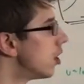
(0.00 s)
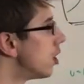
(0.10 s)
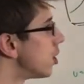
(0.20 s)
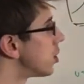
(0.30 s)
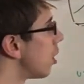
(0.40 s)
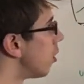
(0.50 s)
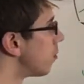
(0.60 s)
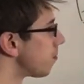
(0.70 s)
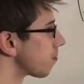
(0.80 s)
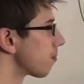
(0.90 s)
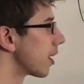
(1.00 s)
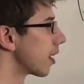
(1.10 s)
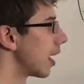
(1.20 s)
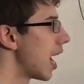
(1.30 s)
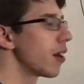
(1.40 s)
So
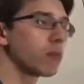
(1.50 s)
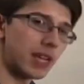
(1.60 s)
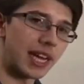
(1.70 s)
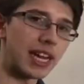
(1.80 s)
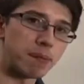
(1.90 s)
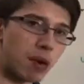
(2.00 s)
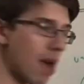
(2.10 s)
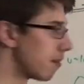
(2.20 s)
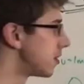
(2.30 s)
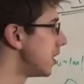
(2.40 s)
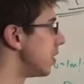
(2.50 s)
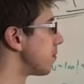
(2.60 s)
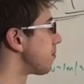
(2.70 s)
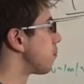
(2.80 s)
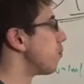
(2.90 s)
how do we get E prime of t?
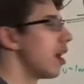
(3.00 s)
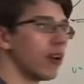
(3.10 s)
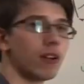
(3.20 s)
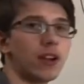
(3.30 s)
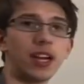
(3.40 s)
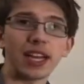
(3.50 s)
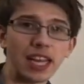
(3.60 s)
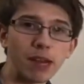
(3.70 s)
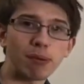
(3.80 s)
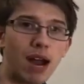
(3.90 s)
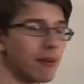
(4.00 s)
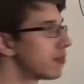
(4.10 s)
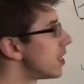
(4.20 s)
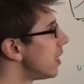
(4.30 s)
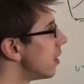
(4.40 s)
Well, E prime of
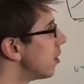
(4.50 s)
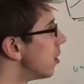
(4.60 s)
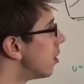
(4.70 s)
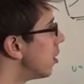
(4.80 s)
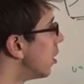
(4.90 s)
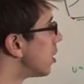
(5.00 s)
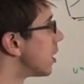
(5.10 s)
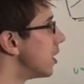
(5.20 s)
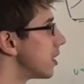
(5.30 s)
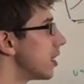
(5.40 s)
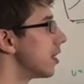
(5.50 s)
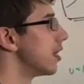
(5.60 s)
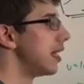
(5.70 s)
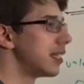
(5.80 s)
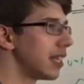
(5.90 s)
t, since
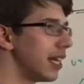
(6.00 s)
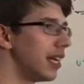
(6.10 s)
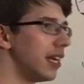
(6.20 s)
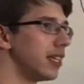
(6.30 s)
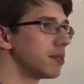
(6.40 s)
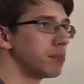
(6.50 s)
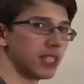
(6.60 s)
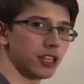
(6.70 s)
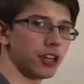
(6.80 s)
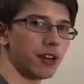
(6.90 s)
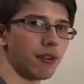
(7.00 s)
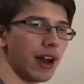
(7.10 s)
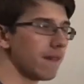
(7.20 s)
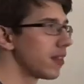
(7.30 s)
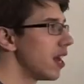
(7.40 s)
this is position, right?
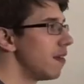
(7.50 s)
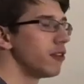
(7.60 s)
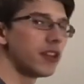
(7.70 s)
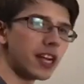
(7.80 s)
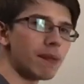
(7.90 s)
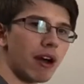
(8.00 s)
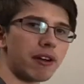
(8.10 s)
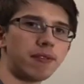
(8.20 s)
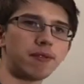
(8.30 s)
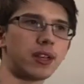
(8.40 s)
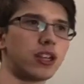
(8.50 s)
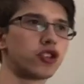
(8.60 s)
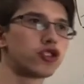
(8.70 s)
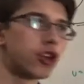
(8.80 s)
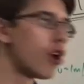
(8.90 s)
If you think about it,
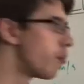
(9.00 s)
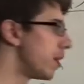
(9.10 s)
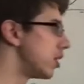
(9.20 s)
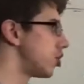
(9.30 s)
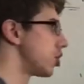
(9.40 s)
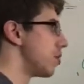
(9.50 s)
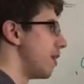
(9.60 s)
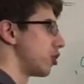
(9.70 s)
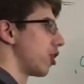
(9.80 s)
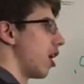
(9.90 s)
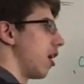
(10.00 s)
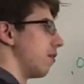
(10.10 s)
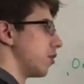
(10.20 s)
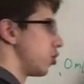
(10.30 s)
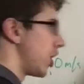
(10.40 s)
slope is just a measure
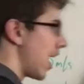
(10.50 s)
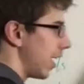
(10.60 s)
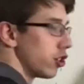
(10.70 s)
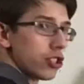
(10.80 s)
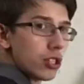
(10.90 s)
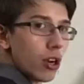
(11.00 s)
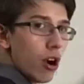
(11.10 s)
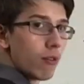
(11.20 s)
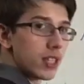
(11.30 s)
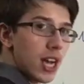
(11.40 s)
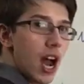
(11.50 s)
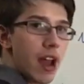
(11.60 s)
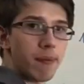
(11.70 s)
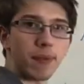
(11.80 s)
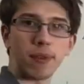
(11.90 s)
of change over time,
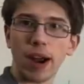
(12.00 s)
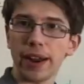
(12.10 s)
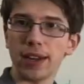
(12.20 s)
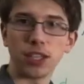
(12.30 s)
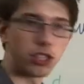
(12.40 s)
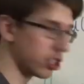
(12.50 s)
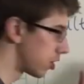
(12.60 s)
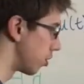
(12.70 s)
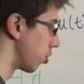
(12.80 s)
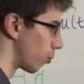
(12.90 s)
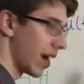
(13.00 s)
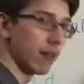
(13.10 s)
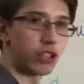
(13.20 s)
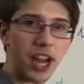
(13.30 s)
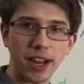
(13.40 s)
right? Just the rate of
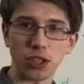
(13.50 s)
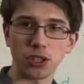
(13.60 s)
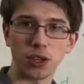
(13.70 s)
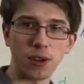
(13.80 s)
change.